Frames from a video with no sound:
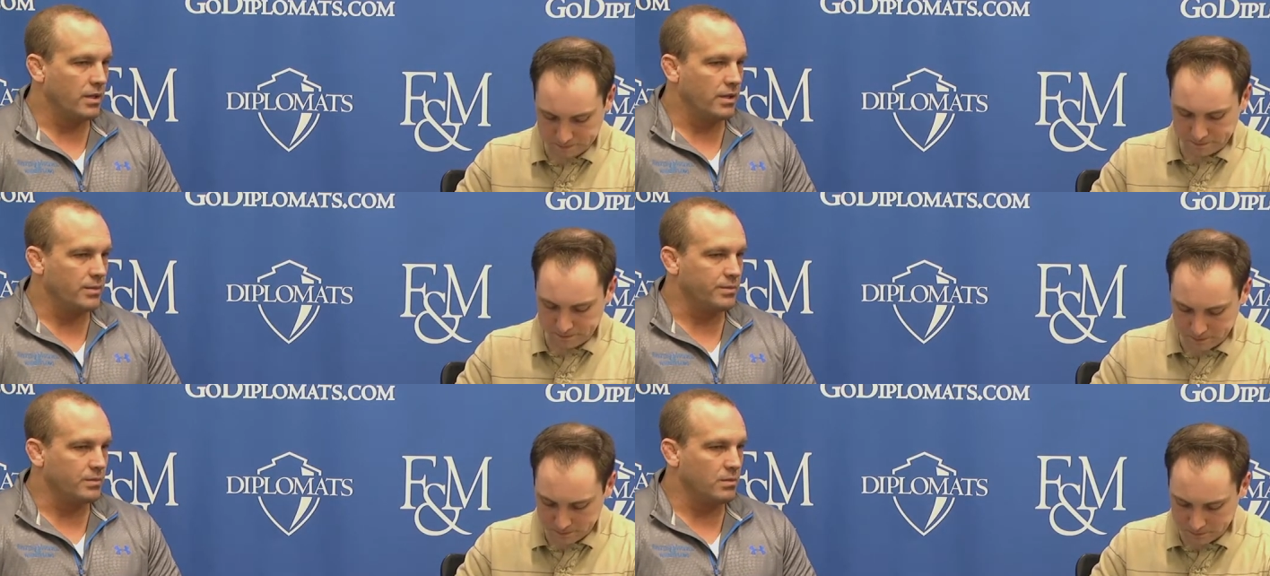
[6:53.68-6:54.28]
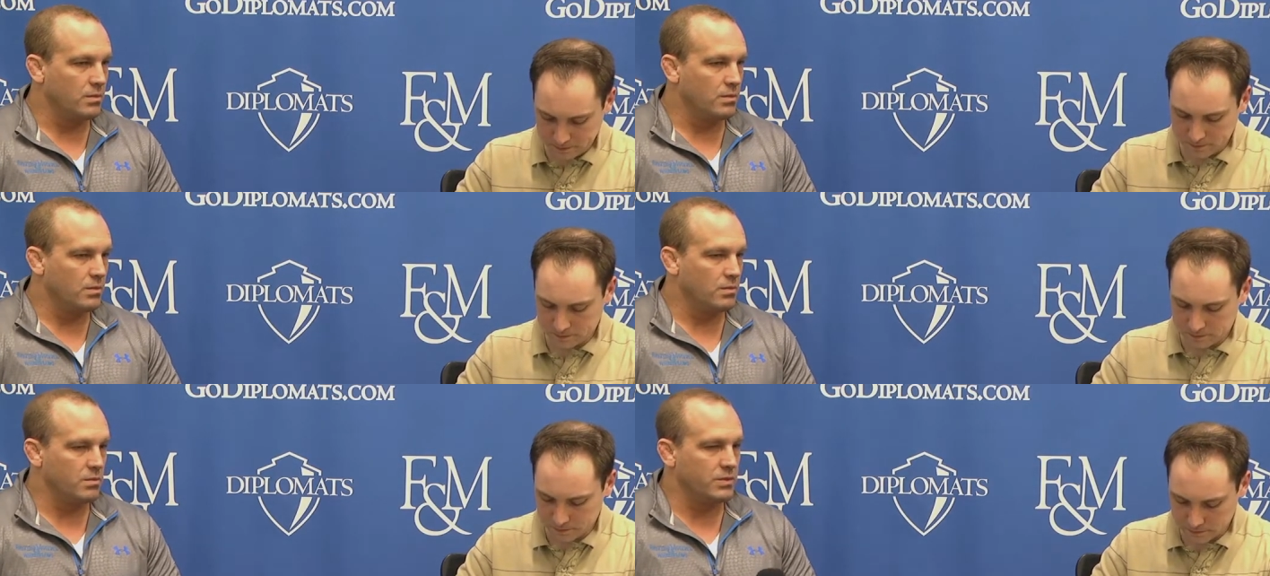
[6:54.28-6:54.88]
Speaker 1: um,
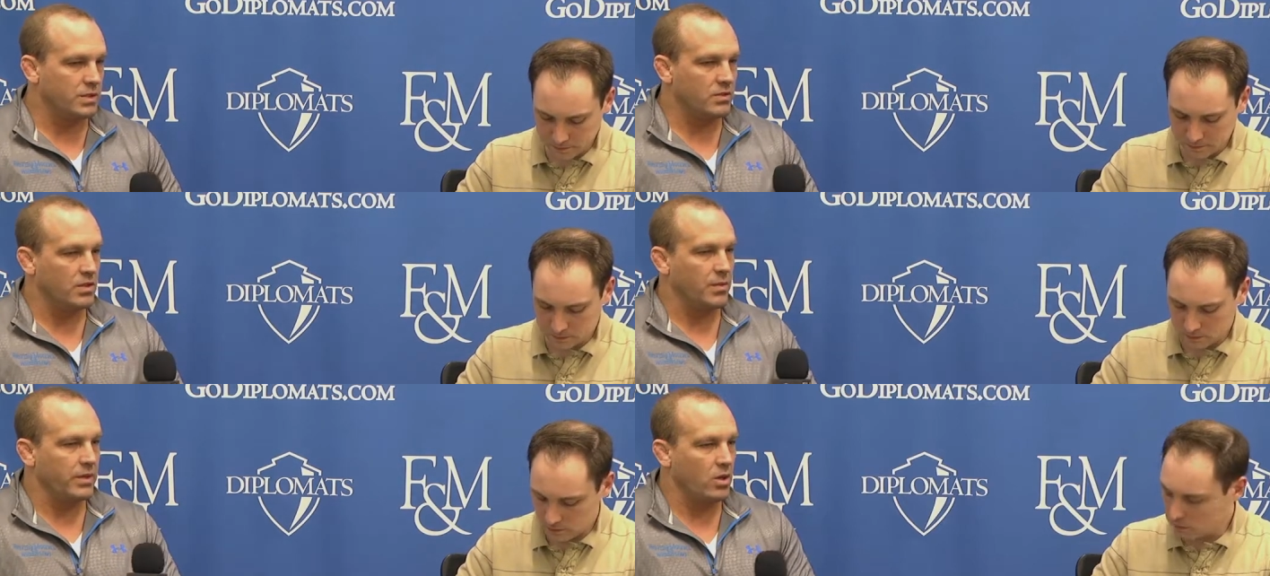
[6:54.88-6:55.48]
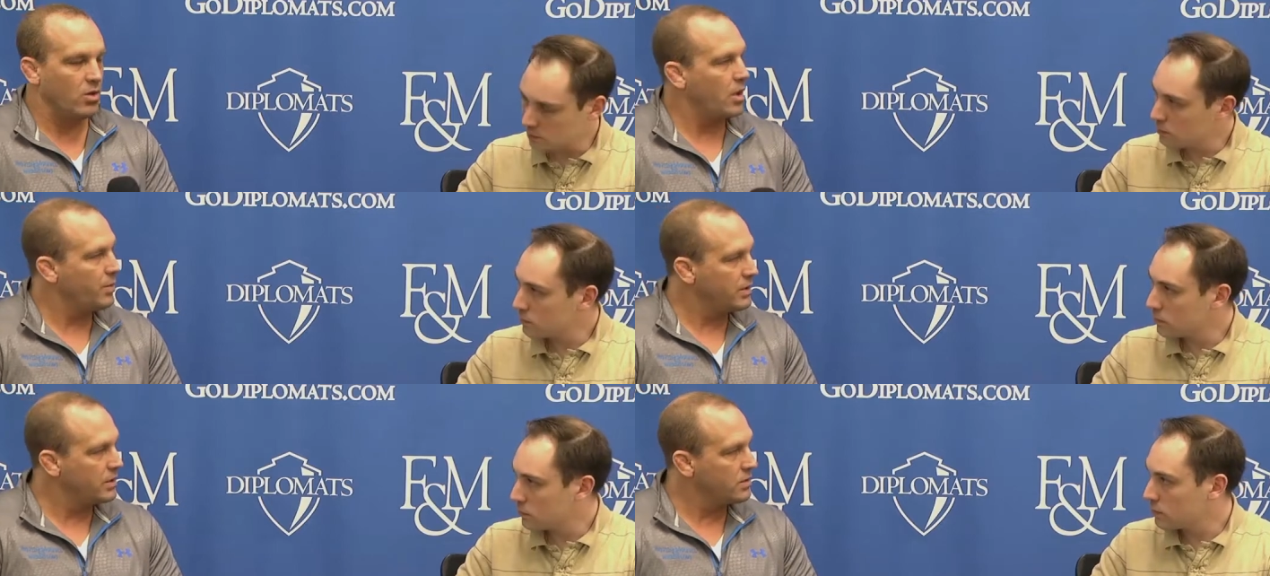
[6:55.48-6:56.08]
just sum it all
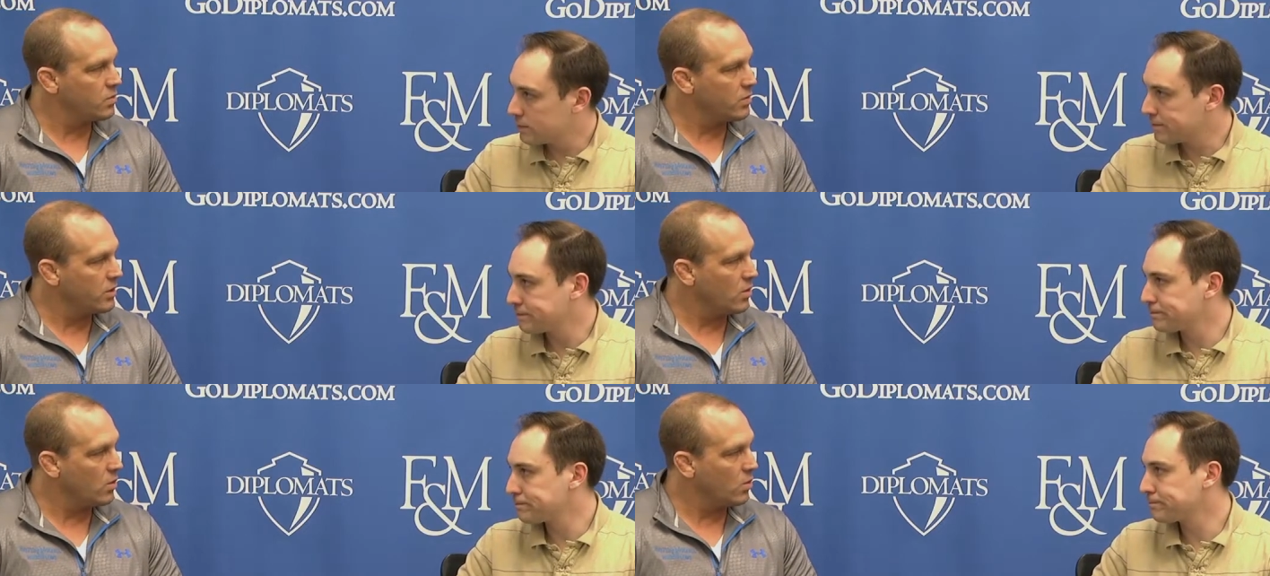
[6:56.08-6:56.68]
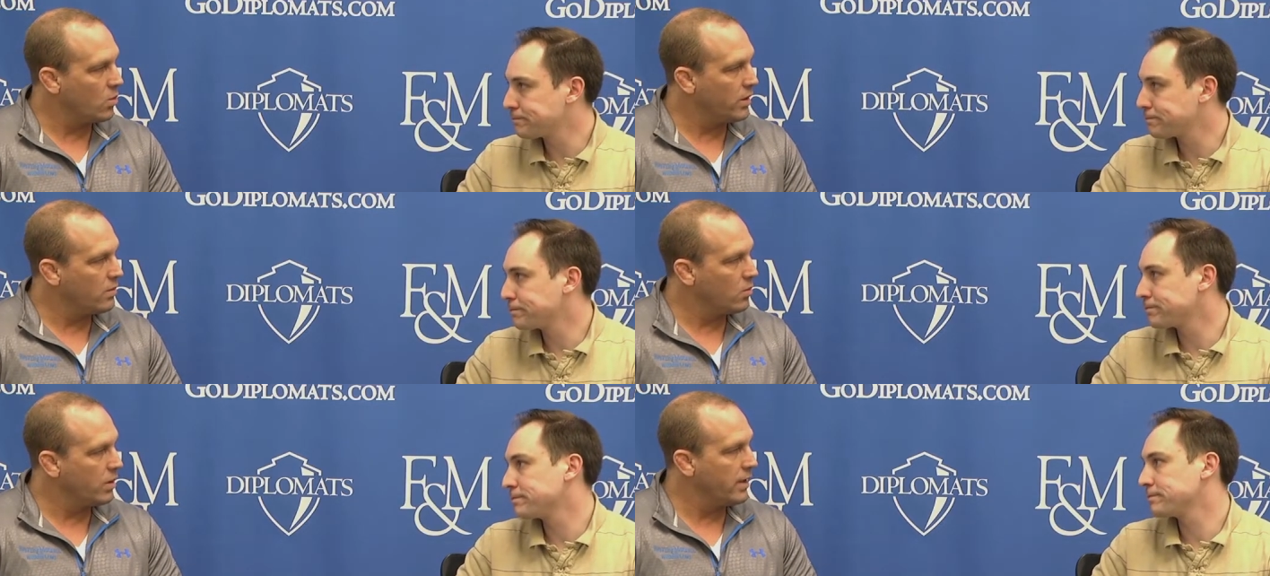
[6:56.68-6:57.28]
up in just you know
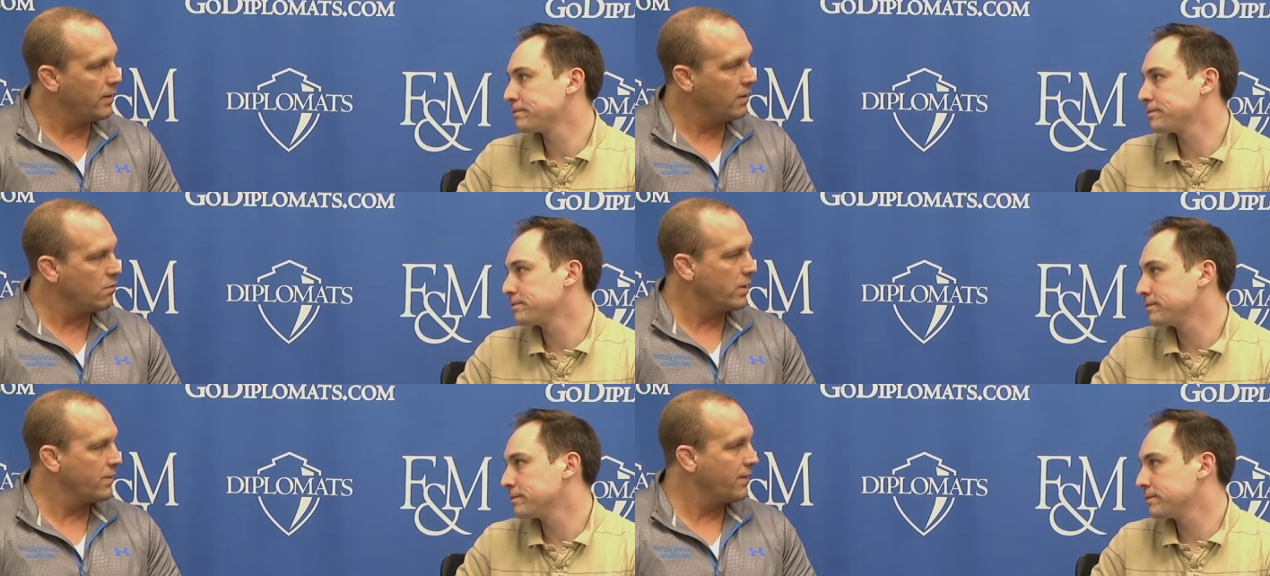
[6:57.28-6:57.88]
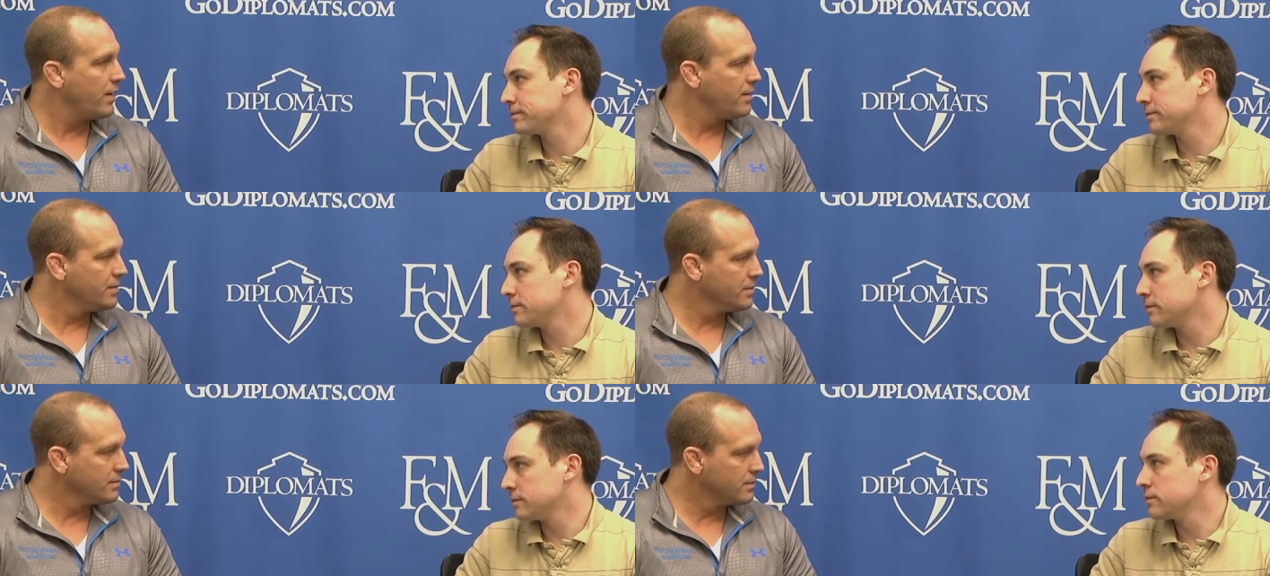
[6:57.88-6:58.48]
one one uh, one event.
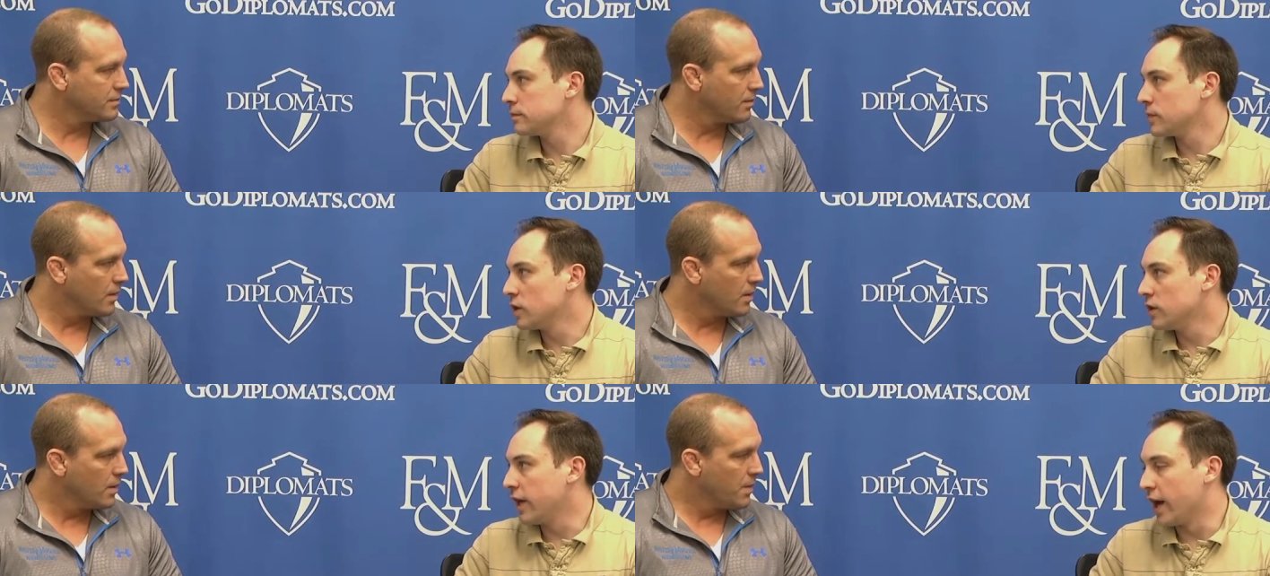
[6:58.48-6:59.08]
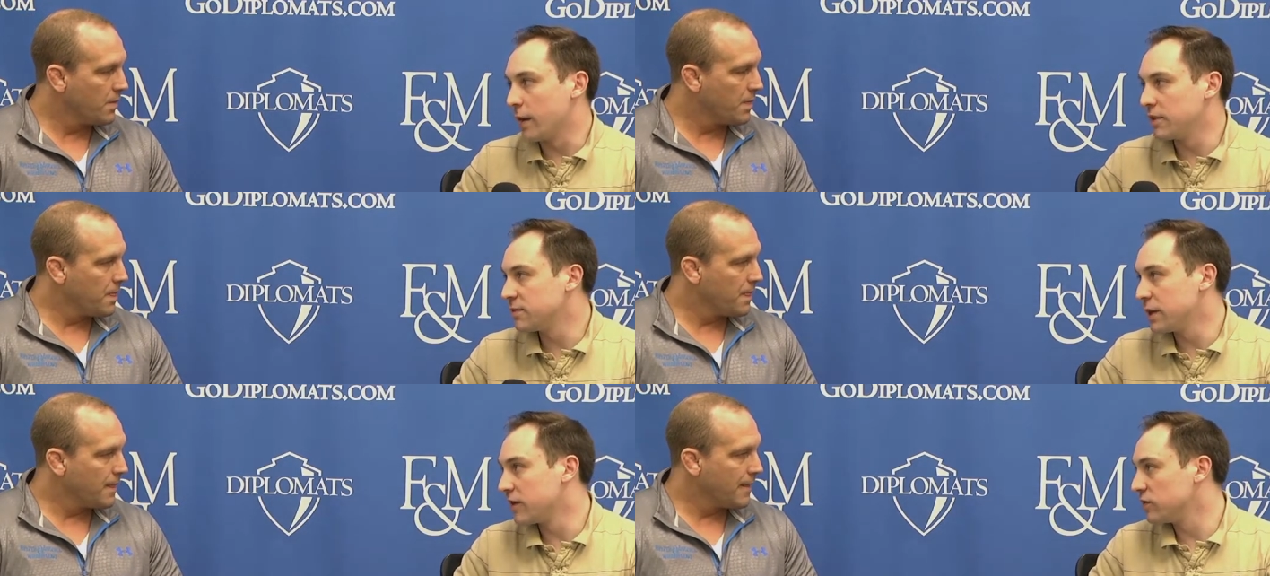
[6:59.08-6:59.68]
Speaker 2: Yeah, I mean,
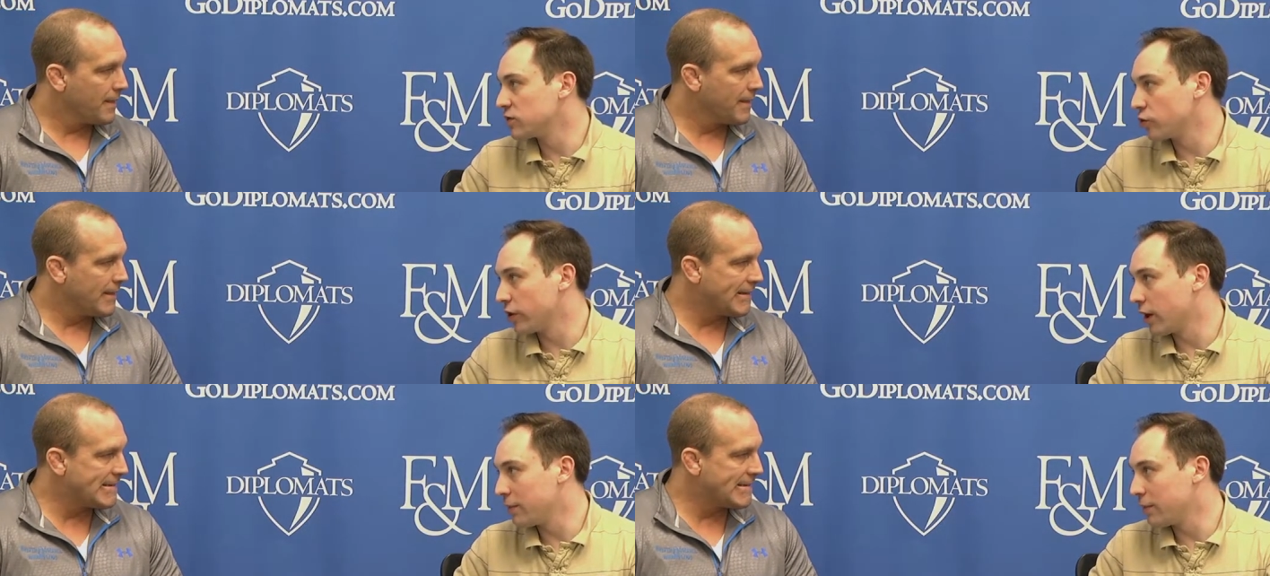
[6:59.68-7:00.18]
speaking of his career, I